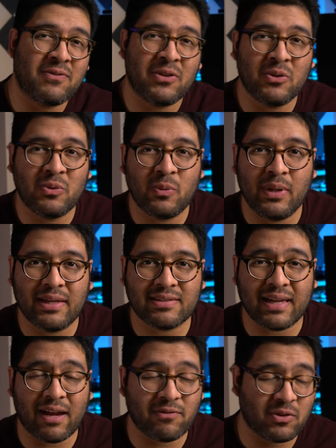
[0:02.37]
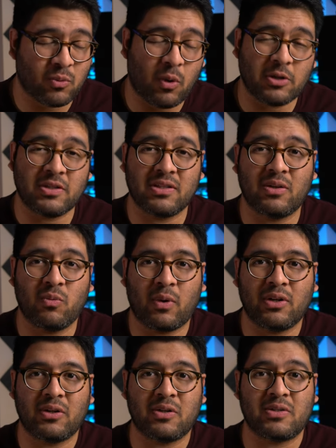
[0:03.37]
few weeks after Watches and
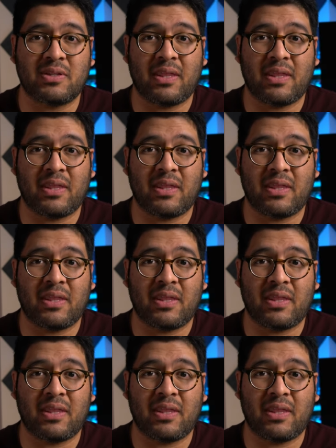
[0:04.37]
Wonders,